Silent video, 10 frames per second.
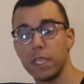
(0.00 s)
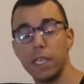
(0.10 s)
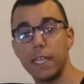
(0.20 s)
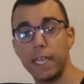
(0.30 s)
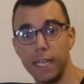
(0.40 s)

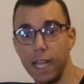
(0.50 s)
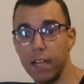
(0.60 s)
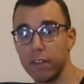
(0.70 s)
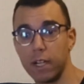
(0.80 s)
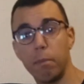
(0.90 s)
You can
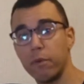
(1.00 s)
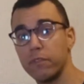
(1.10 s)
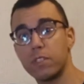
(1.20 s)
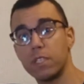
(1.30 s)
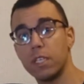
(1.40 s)
have a cup
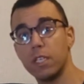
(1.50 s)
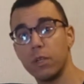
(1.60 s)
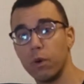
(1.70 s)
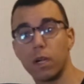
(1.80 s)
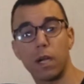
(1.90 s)
of tea
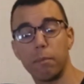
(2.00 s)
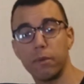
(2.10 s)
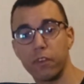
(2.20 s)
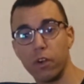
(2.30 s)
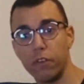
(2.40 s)
or a cup
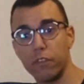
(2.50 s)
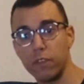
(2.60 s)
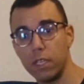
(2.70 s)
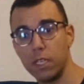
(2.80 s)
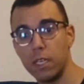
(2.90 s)
of
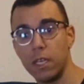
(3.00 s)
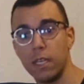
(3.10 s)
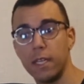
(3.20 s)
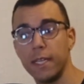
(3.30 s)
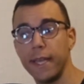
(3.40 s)
coffee
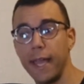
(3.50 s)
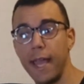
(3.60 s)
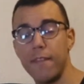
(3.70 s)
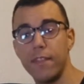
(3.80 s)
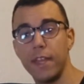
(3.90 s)

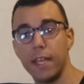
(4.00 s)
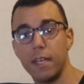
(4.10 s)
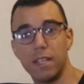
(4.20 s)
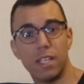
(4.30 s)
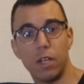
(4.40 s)
and
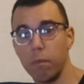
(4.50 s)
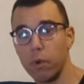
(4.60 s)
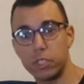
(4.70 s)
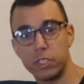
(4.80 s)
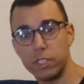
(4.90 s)
then,
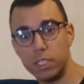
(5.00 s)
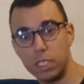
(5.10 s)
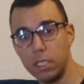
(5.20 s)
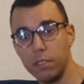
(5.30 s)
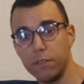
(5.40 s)
brush your
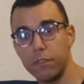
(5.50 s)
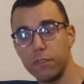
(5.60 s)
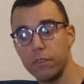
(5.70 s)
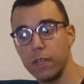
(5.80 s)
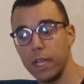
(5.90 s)

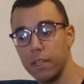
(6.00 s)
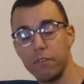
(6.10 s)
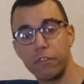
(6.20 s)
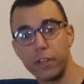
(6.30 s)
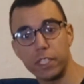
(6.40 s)
teeth
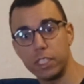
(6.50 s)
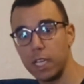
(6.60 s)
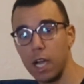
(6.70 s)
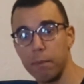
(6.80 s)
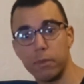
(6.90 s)
and
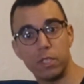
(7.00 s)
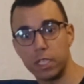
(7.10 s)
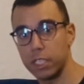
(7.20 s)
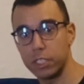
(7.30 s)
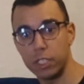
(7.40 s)
freshen up or
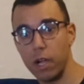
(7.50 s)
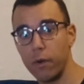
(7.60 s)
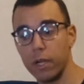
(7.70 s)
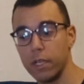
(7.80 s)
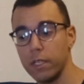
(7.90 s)
take a
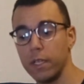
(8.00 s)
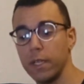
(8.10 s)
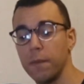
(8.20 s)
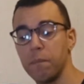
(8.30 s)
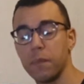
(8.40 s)
shower.
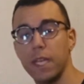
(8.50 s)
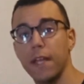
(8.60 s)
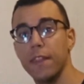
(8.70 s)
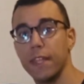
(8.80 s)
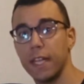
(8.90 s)

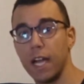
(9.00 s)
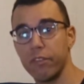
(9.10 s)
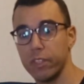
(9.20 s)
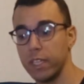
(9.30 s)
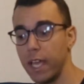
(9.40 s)
And then
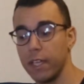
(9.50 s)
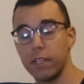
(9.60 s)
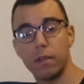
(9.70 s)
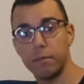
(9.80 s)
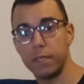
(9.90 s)
after that, you
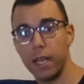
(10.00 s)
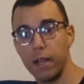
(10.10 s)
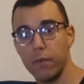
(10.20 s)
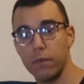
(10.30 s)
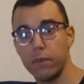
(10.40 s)
come
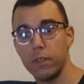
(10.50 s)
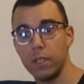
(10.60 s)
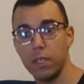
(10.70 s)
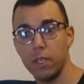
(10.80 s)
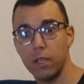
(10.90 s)
down
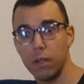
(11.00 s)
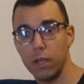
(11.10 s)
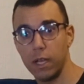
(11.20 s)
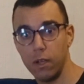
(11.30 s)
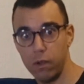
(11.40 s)

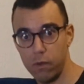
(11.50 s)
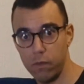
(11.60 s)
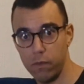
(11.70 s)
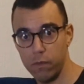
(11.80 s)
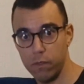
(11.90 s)

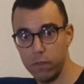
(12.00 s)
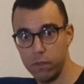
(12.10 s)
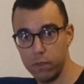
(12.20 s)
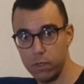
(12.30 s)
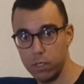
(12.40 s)
on
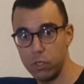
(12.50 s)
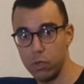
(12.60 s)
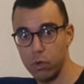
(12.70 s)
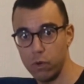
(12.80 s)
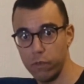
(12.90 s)

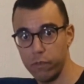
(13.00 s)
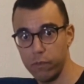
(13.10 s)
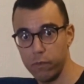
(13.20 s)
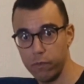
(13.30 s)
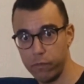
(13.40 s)
your
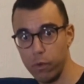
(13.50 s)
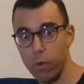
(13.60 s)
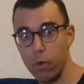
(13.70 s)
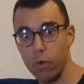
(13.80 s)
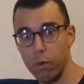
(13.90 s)

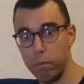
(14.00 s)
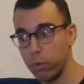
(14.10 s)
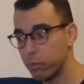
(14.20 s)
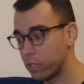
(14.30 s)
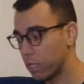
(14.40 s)
floor
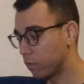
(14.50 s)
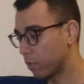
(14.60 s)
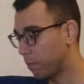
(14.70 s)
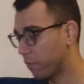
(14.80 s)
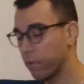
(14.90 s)
bolster, on
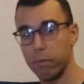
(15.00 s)
top of the